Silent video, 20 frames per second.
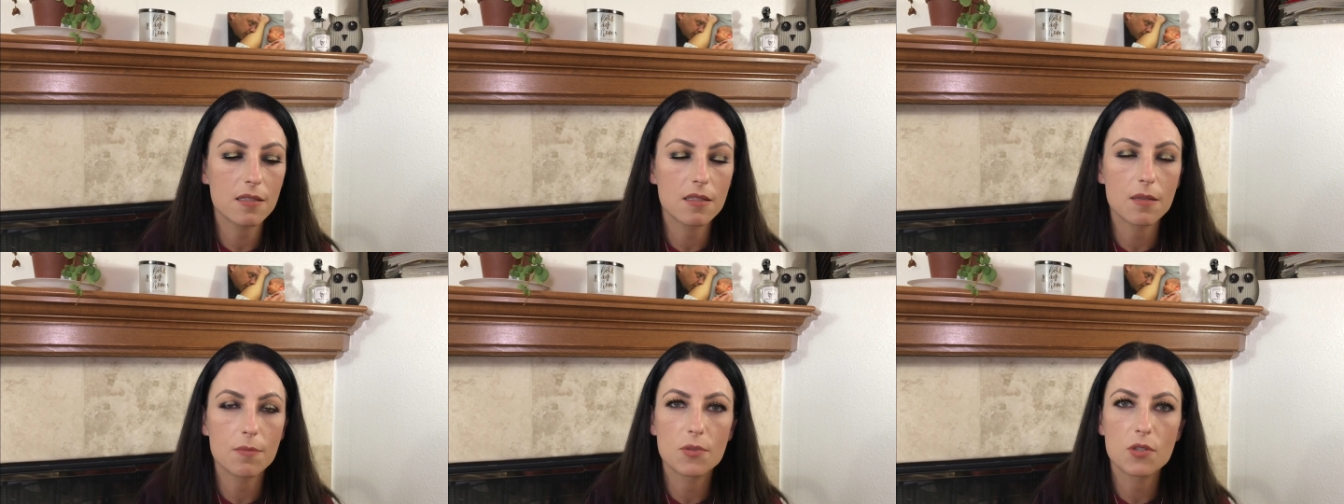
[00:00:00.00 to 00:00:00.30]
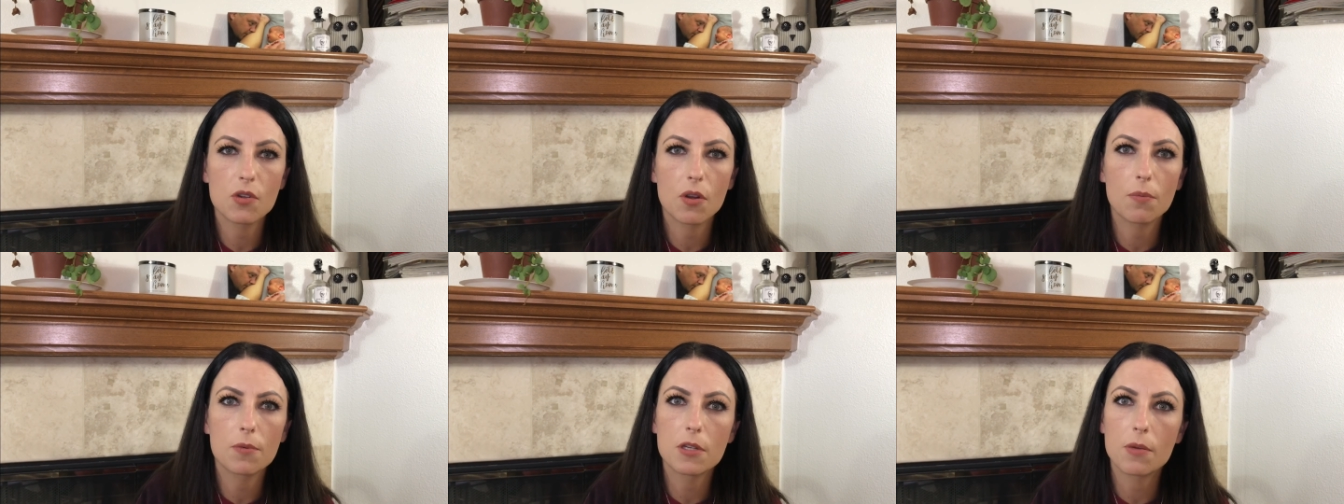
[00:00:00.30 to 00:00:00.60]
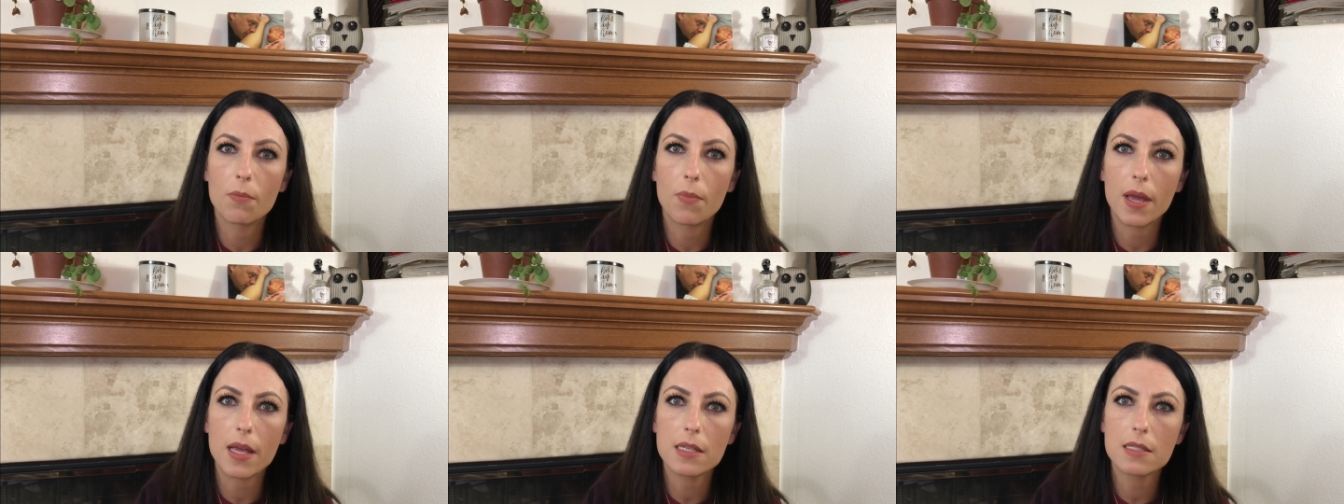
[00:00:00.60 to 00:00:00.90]

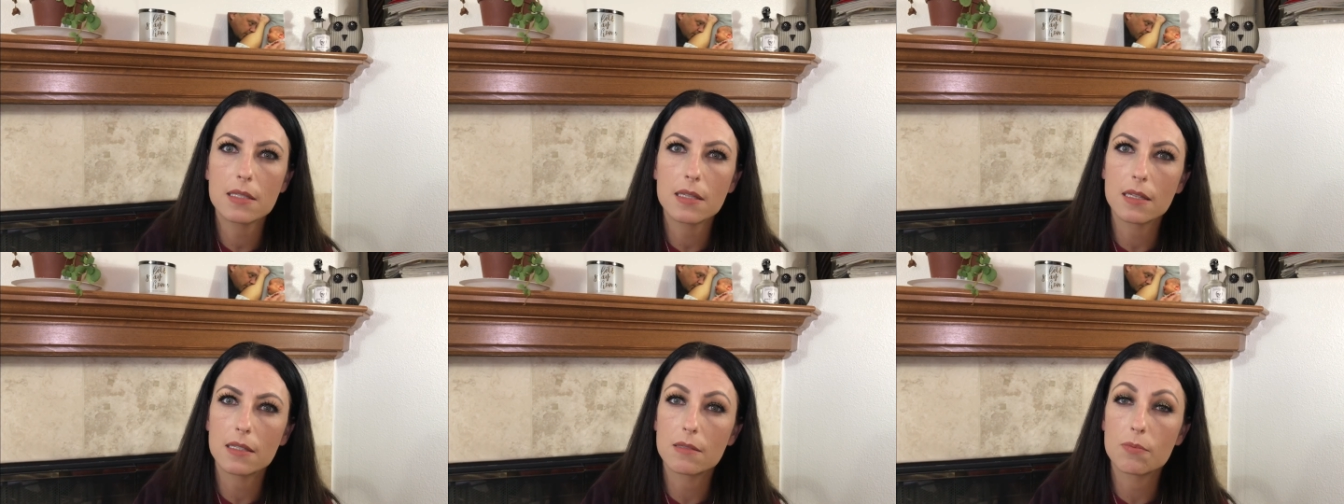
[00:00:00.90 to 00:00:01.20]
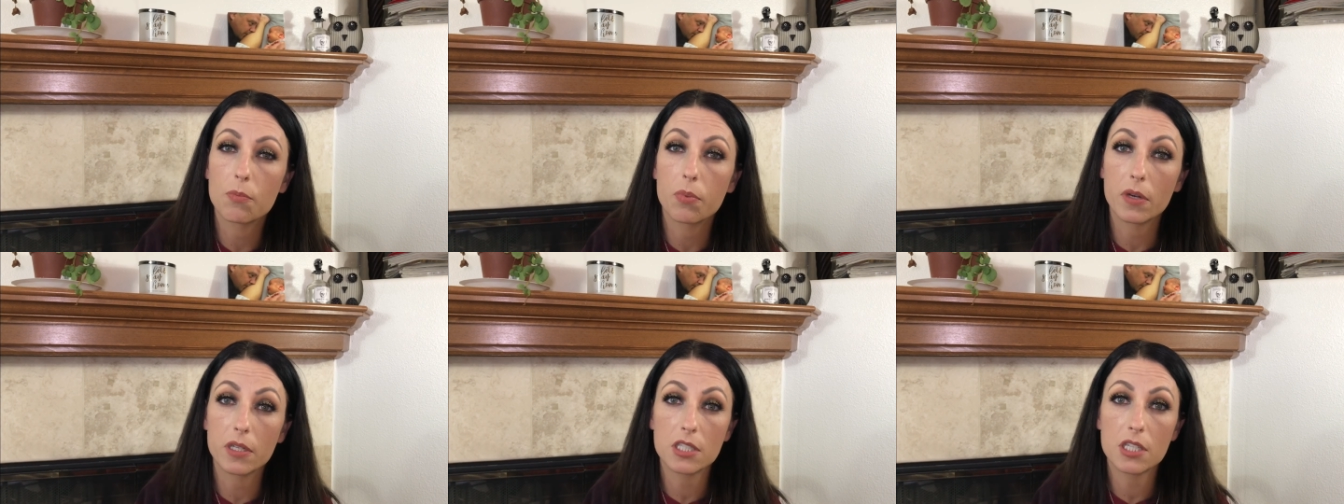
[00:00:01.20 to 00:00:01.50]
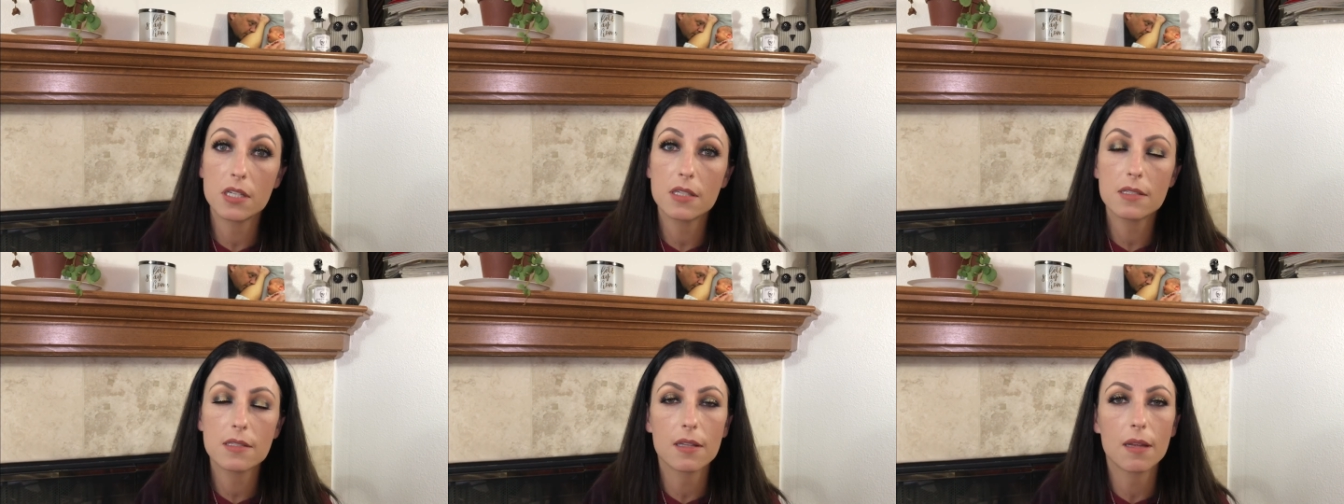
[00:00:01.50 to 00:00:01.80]
subscription-based, that's
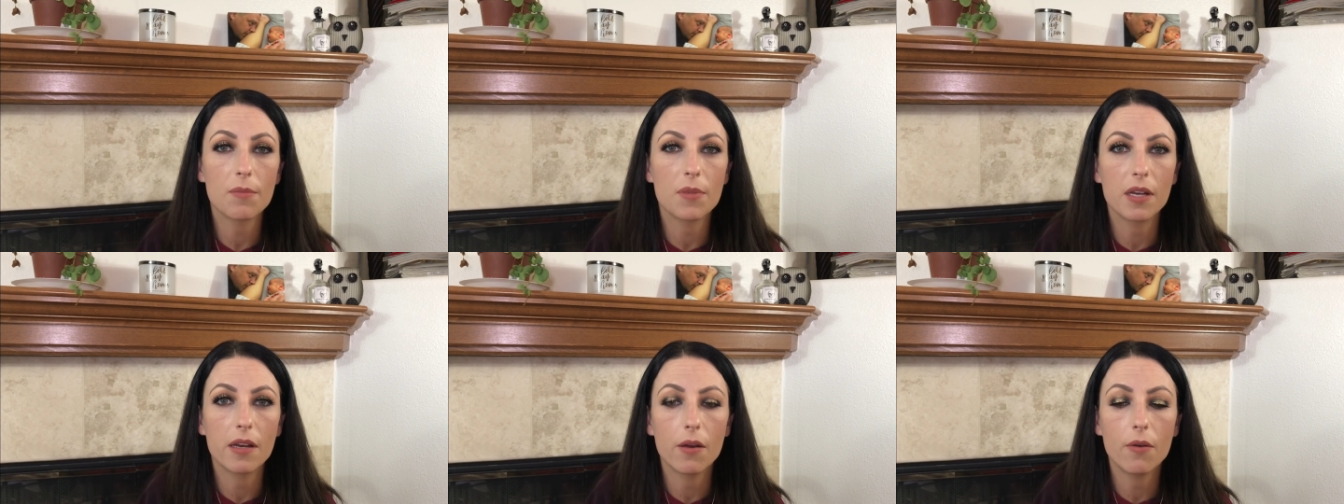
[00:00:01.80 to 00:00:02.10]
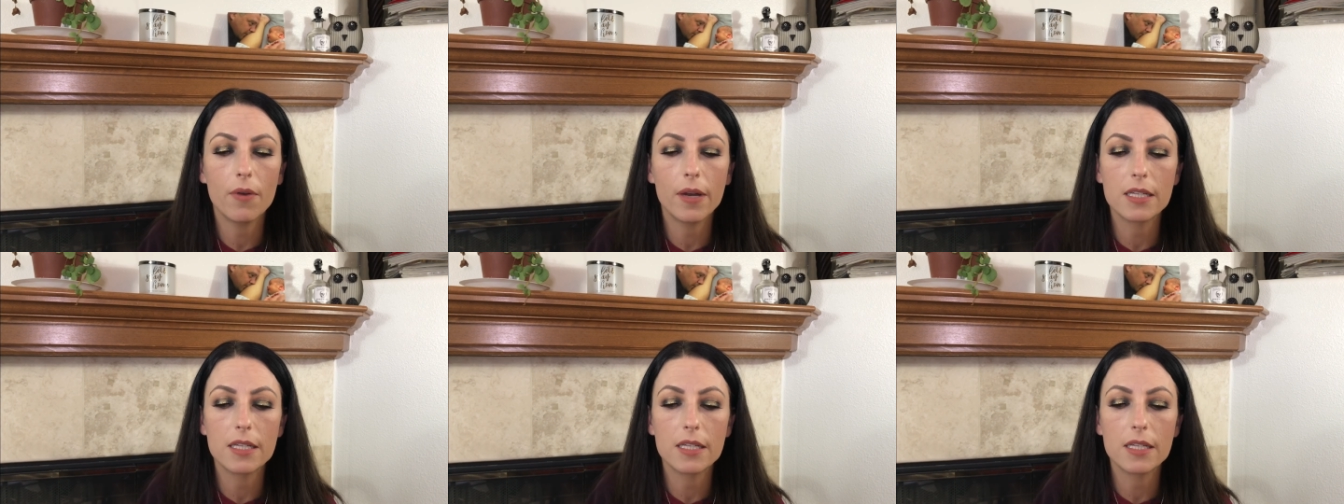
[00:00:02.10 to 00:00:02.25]
brushes, let me know.